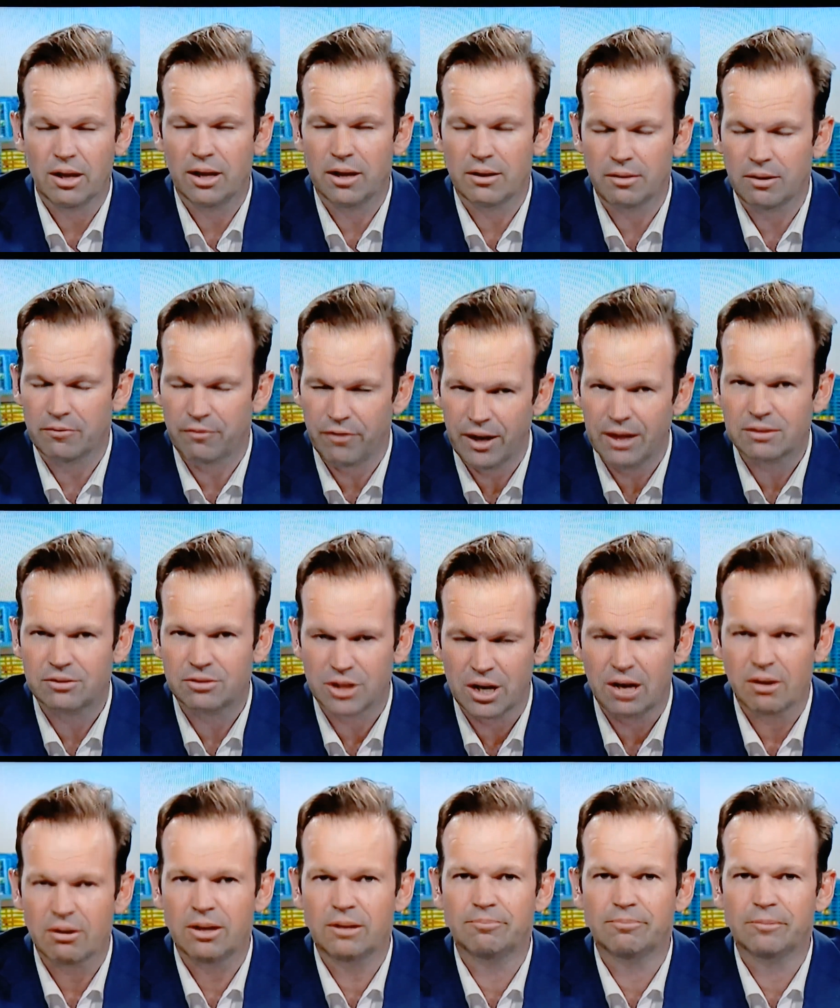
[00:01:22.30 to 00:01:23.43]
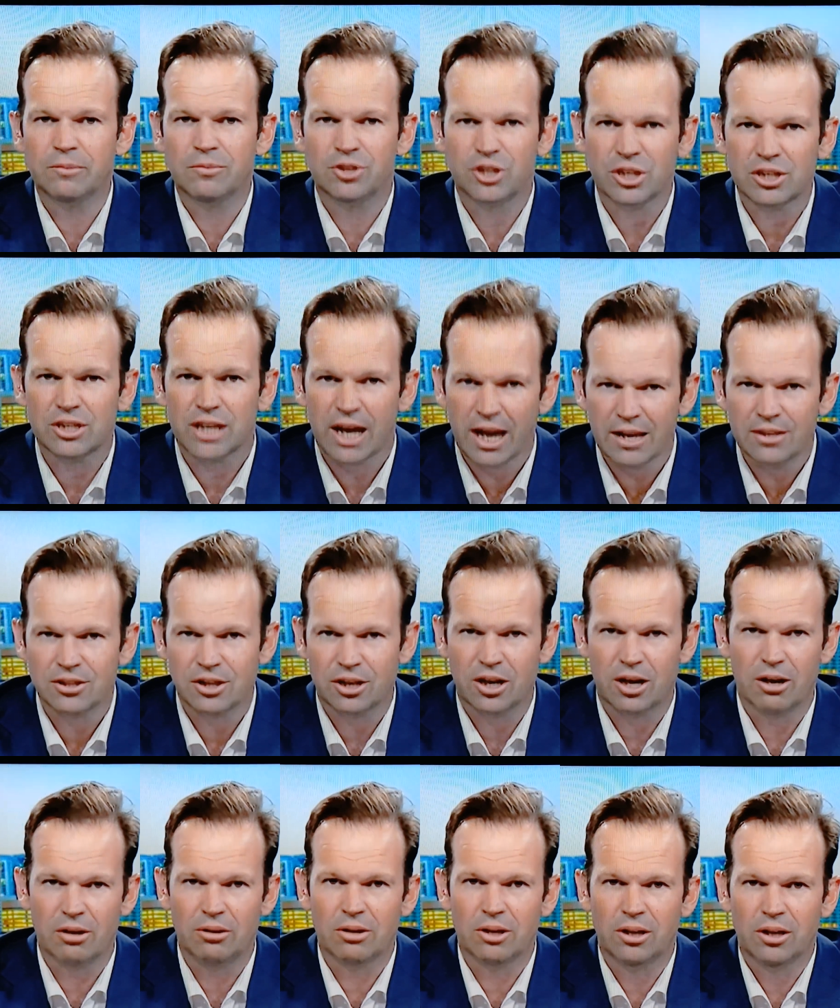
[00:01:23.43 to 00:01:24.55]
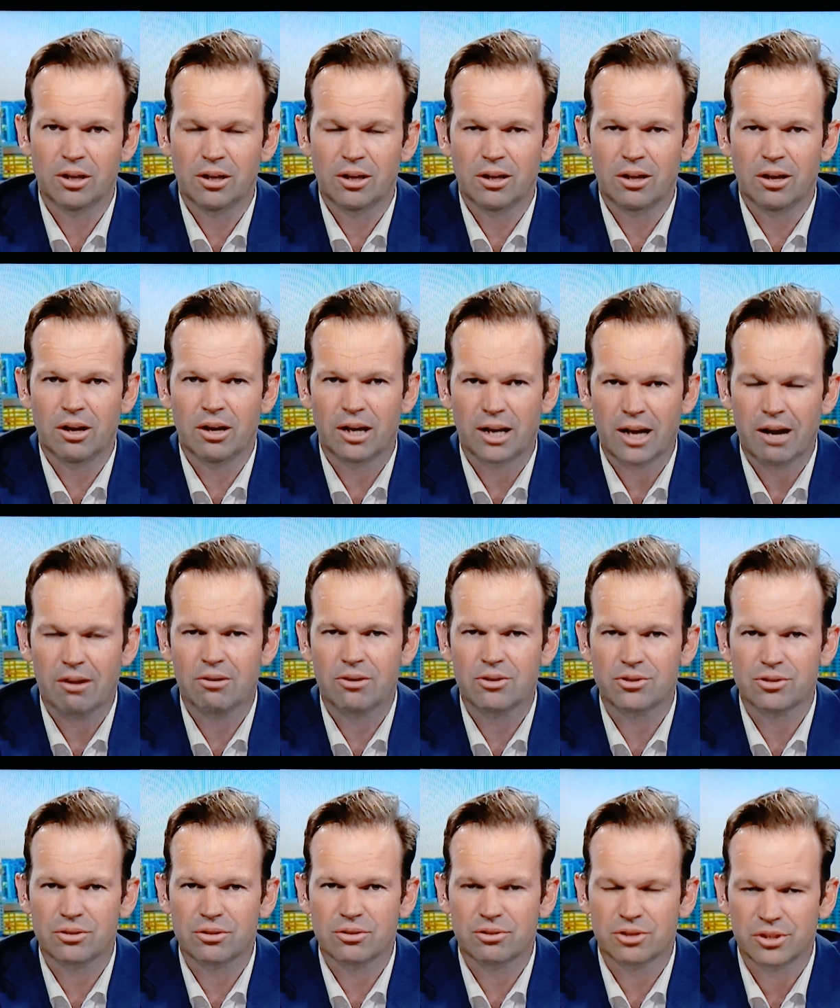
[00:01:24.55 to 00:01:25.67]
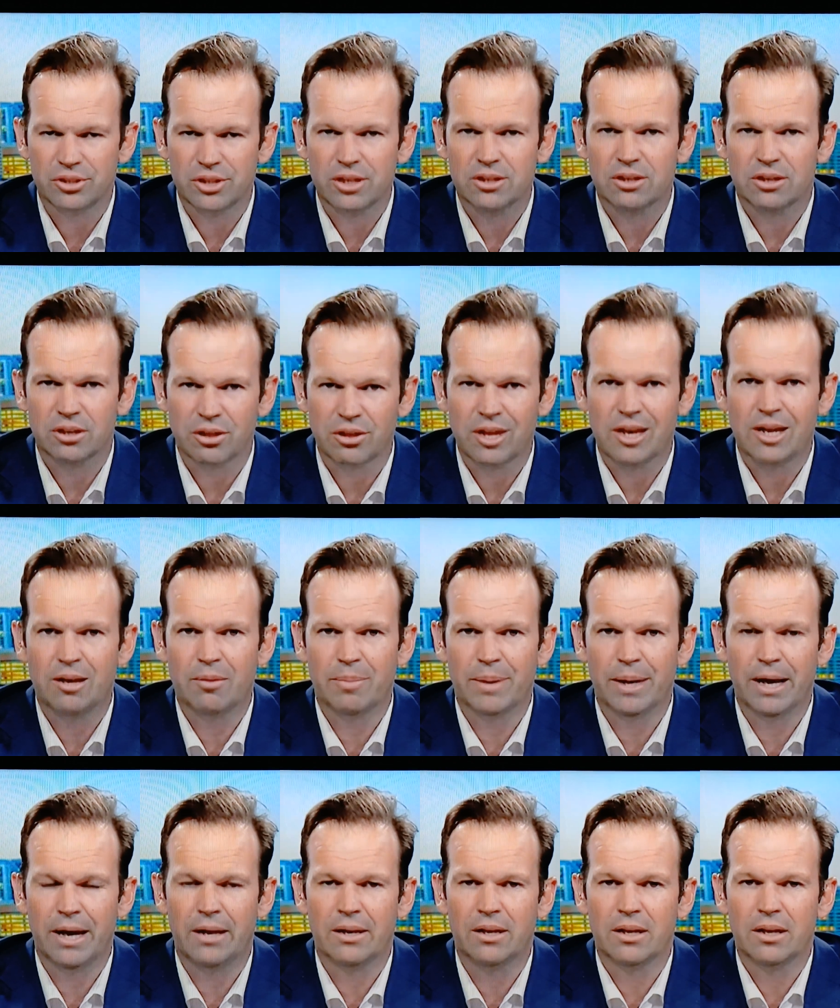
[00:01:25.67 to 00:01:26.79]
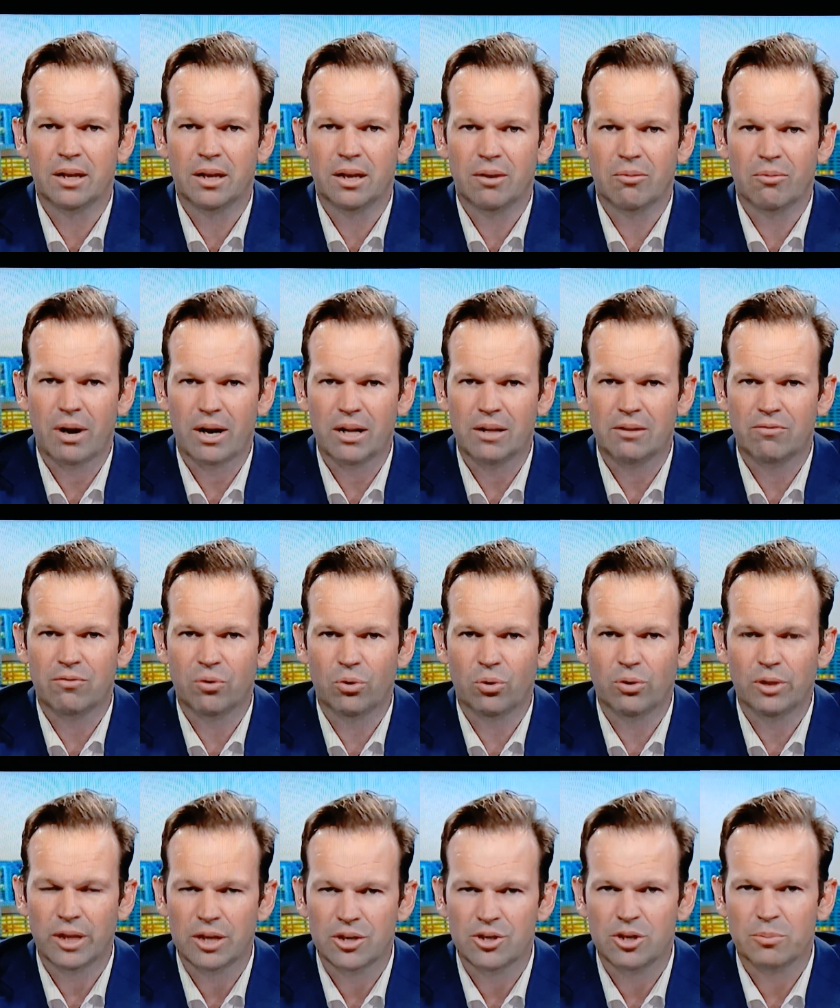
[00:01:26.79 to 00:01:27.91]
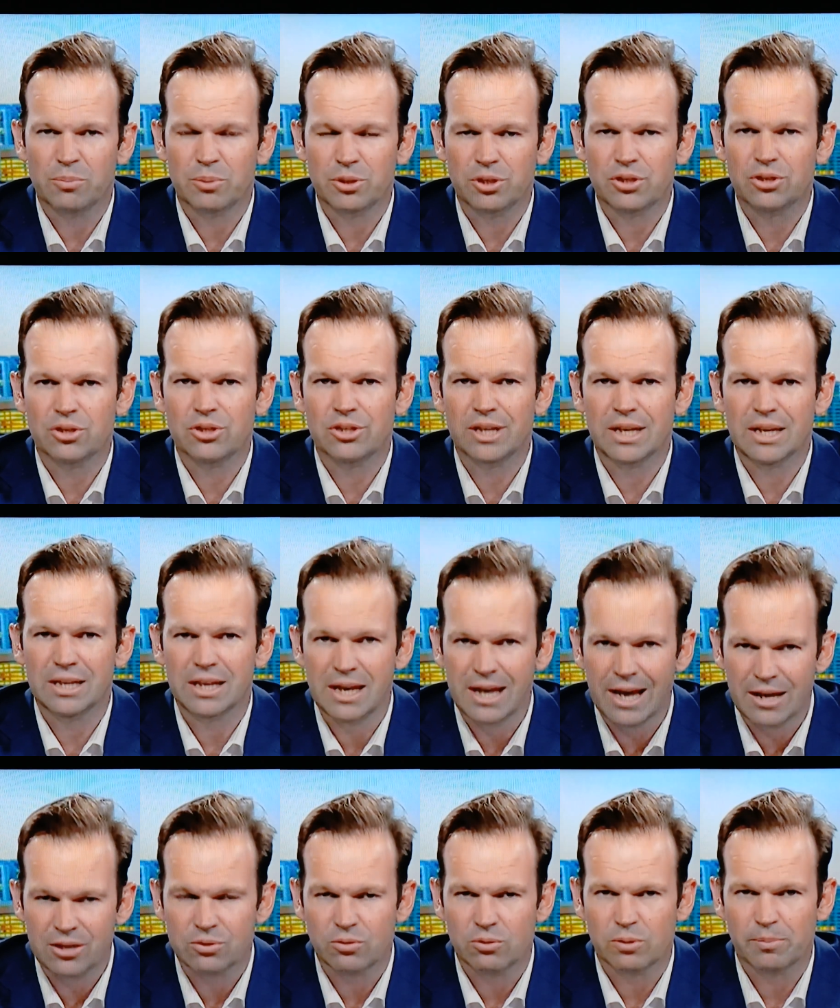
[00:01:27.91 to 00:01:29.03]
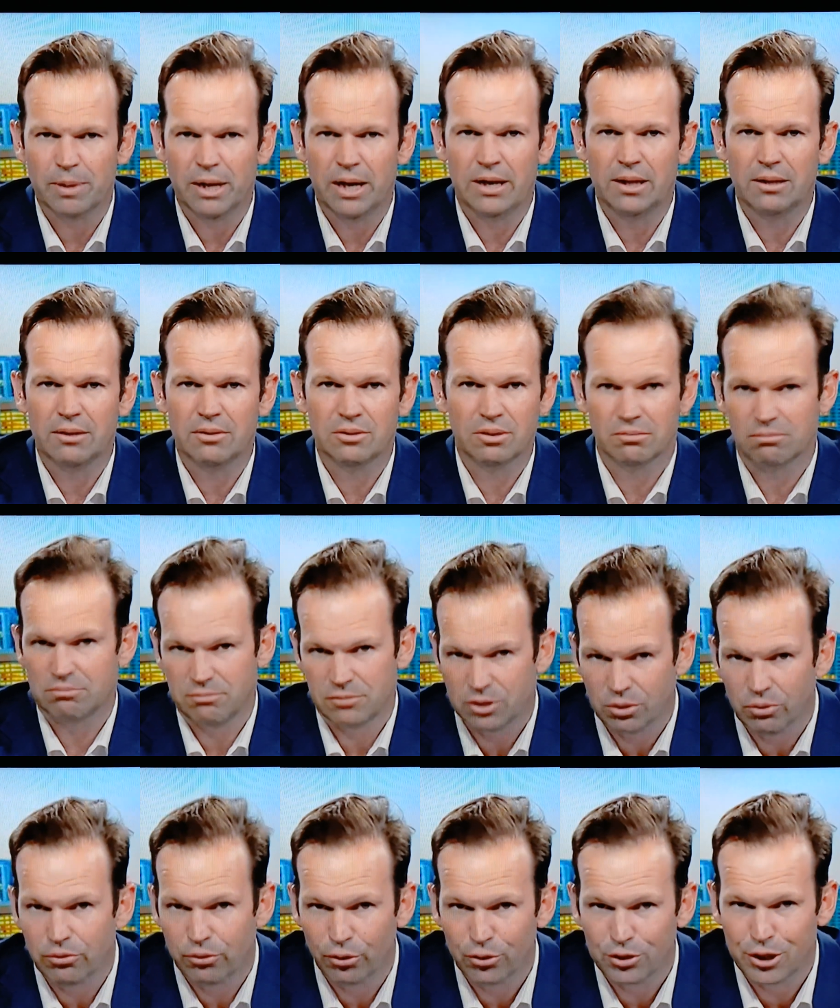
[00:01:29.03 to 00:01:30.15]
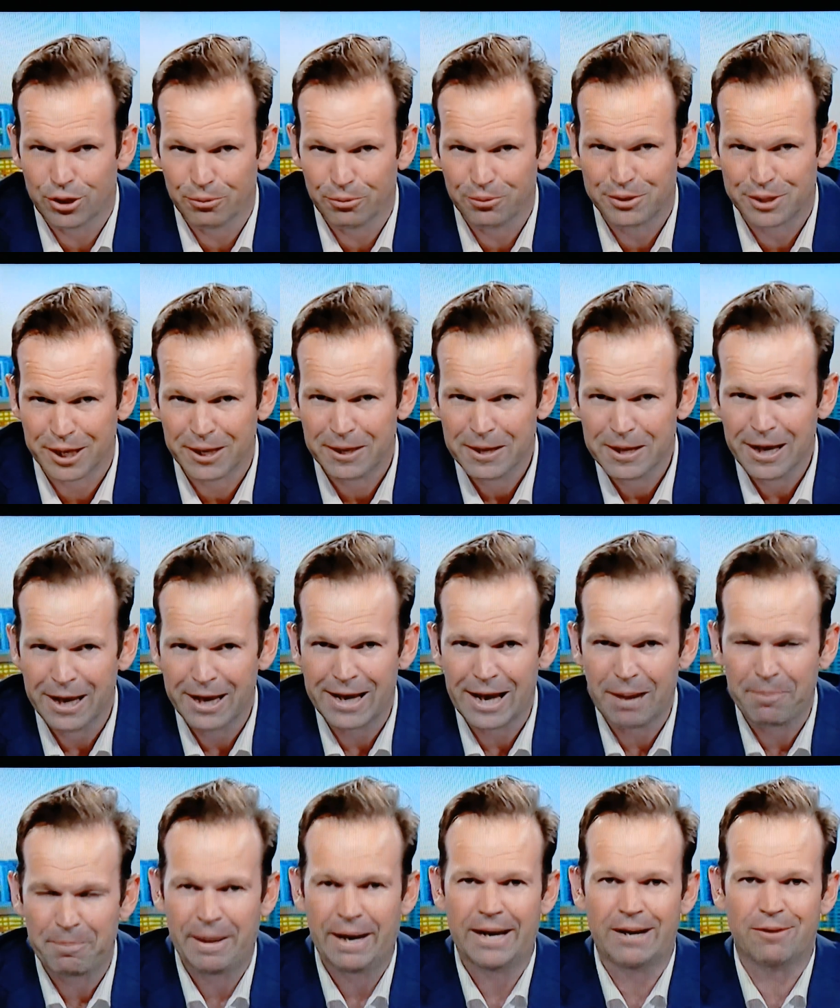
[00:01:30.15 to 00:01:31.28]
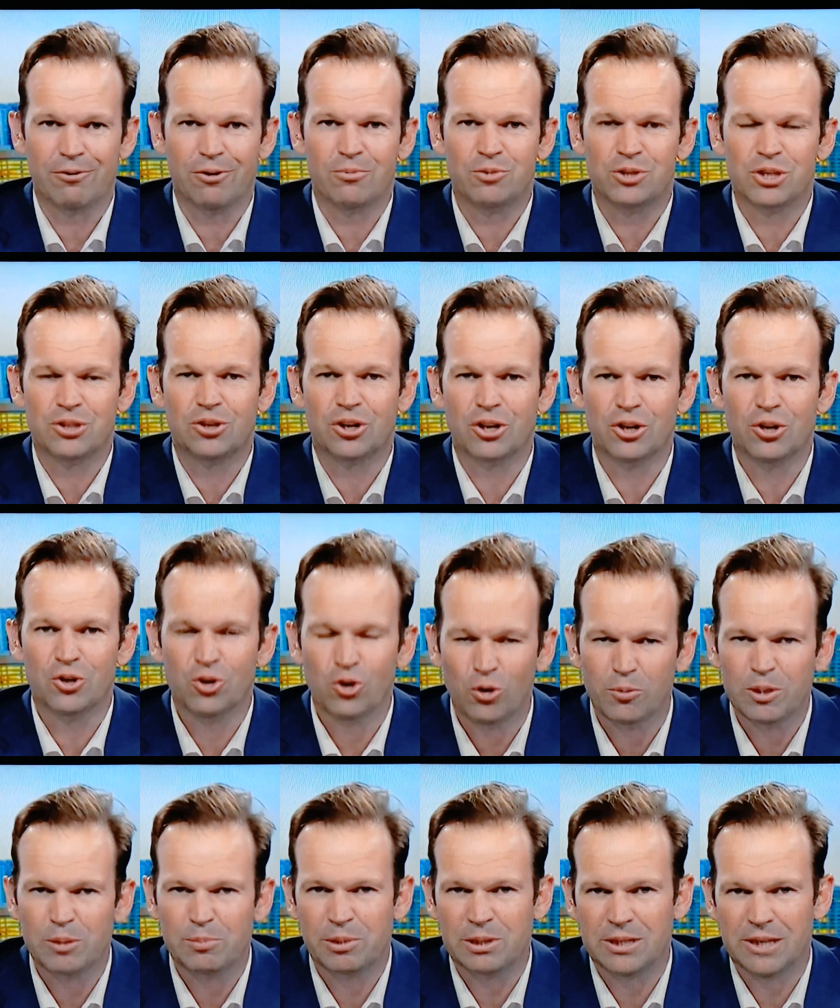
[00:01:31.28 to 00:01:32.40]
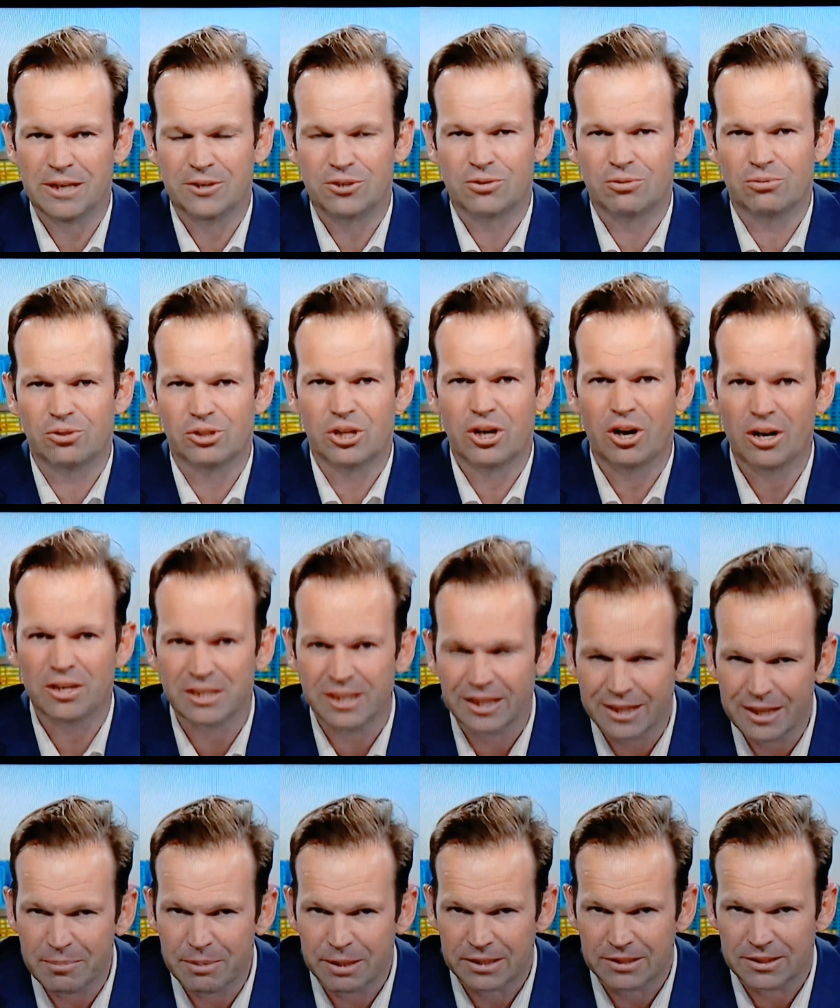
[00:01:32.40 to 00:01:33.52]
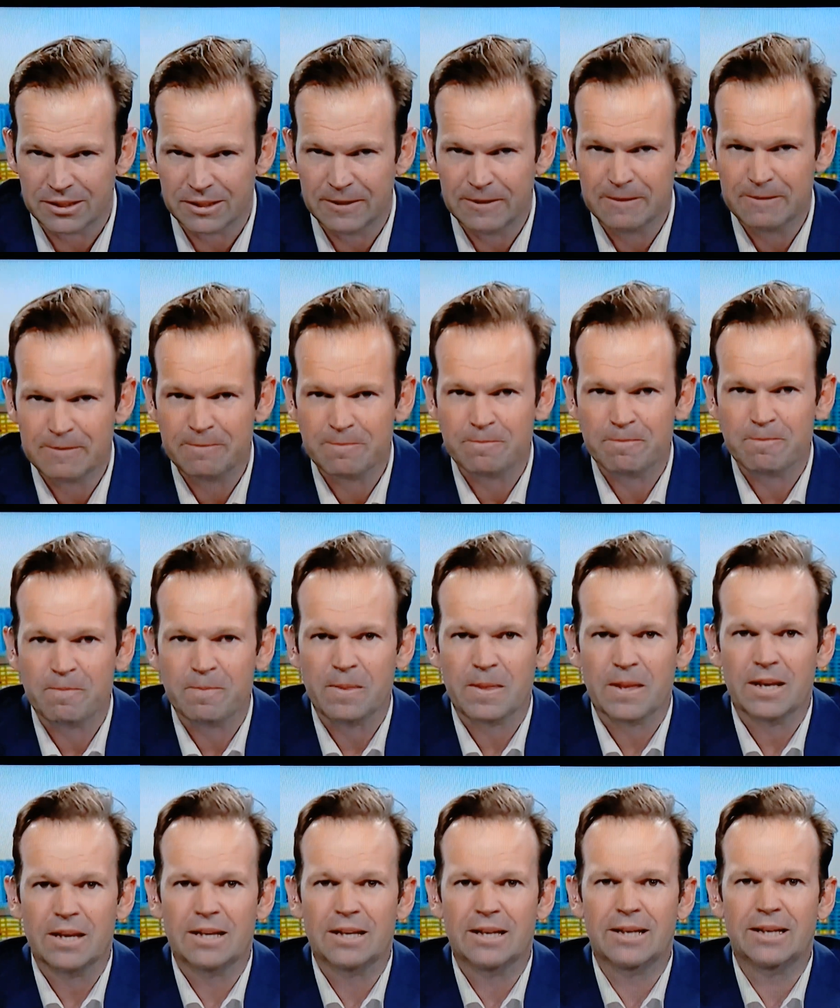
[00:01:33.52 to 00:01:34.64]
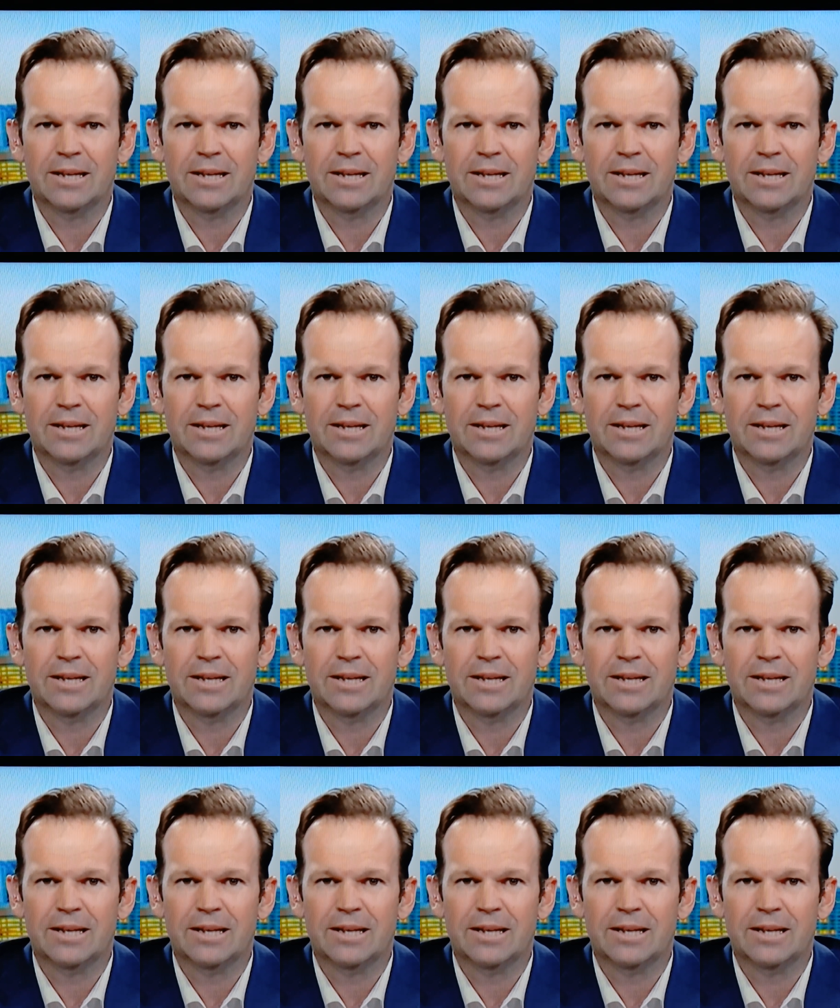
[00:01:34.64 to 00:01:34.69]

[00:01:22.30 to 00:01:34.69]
In fact, Shari, just days ago, I encouraged Jacinta to think about running for leadership positions in the Nationals Party because I still thought she was in our party group. She's got enormous potential. Sky's the limit. But